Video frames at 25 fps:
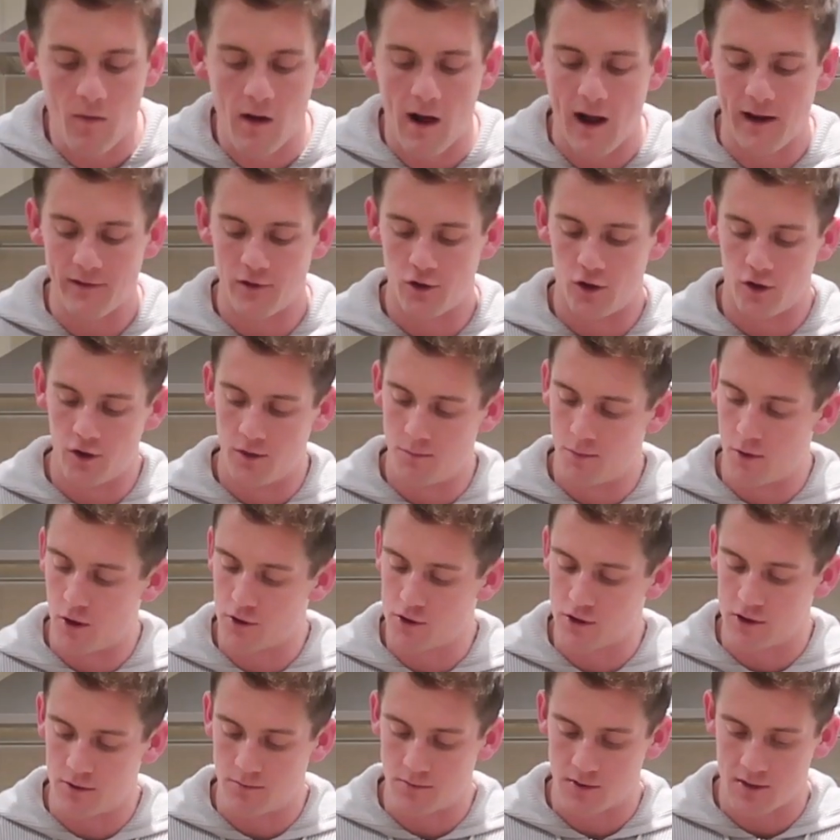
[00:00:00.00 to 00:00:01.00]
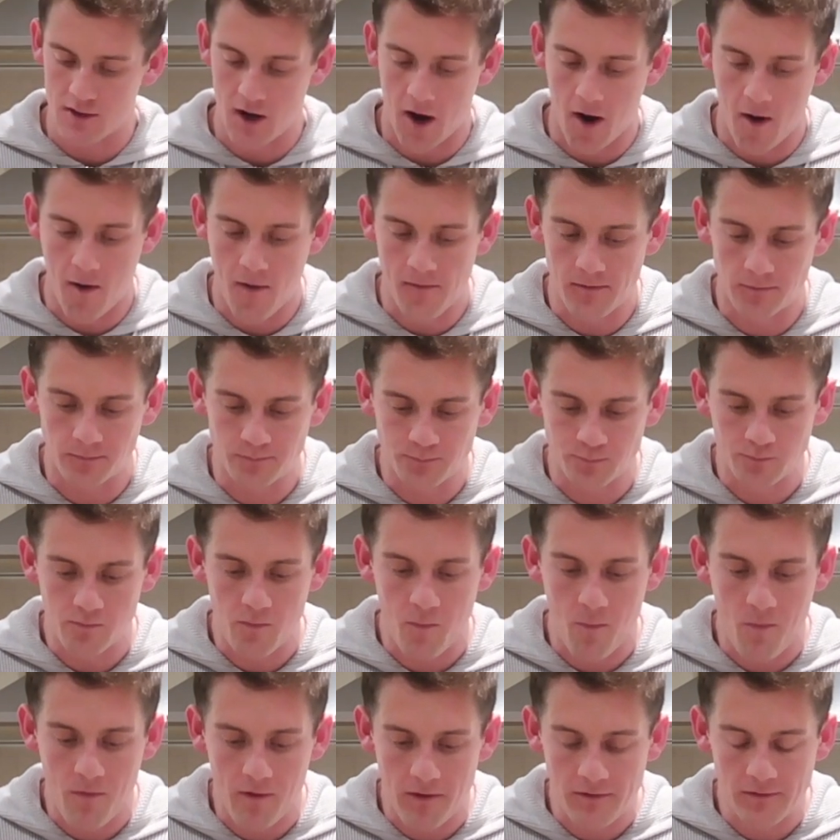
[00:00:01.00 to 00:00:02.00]
and not the bottom, so
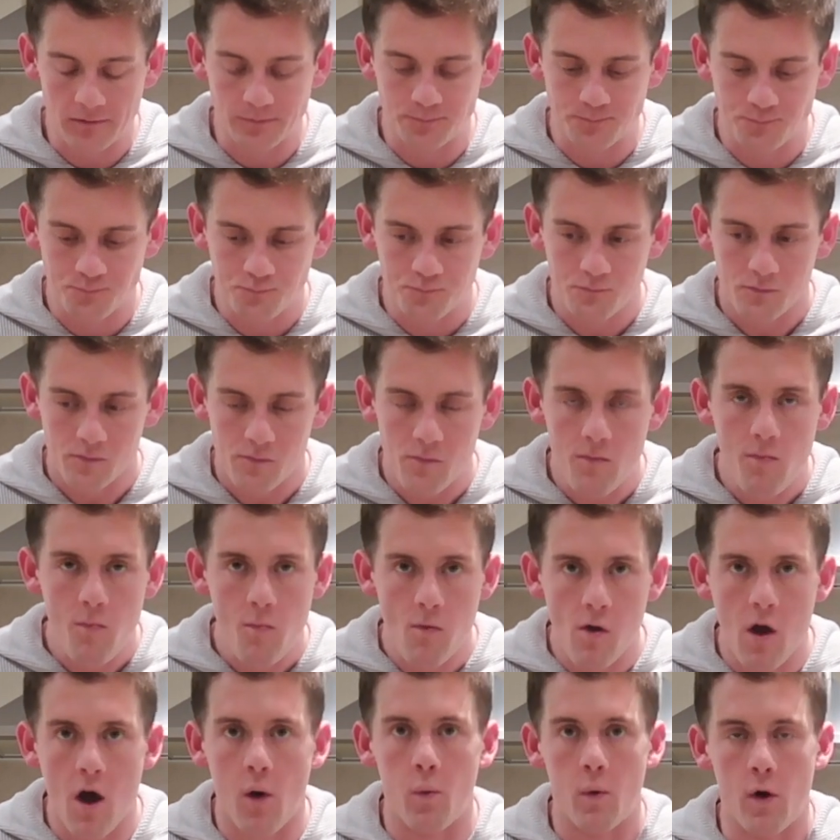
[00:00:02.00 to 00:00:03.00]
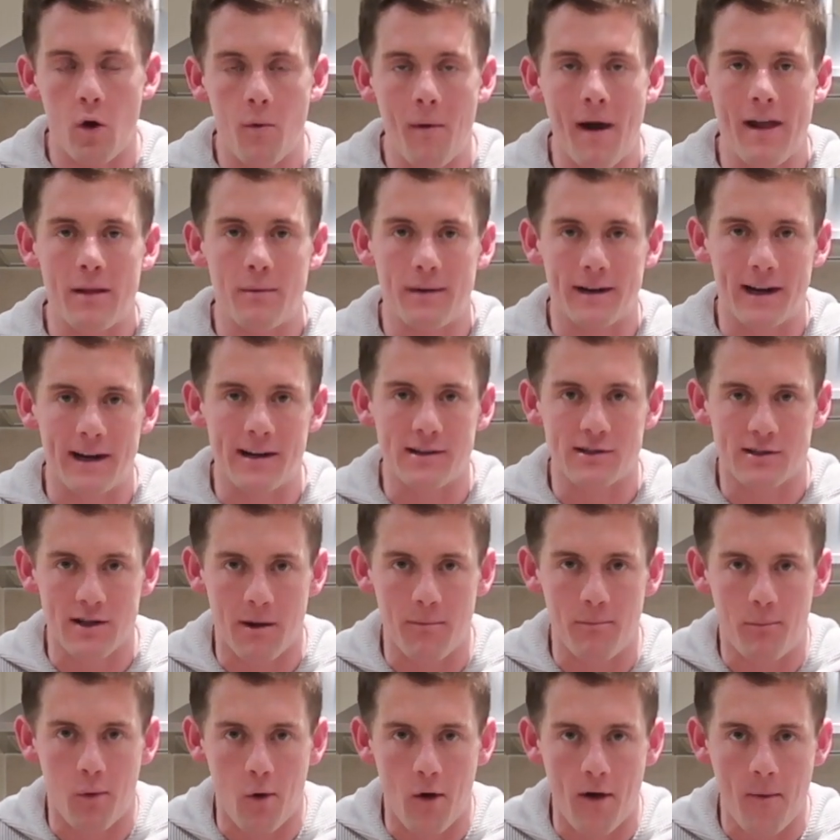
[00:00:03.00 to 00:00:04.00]
I will make them again at
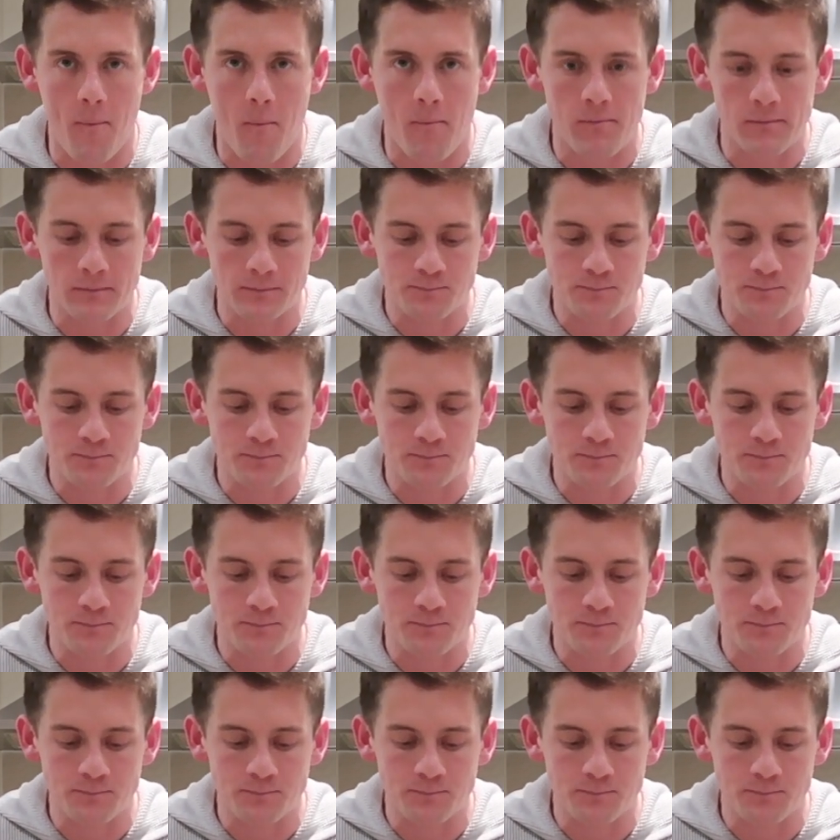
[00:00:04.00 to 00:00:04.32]
some point.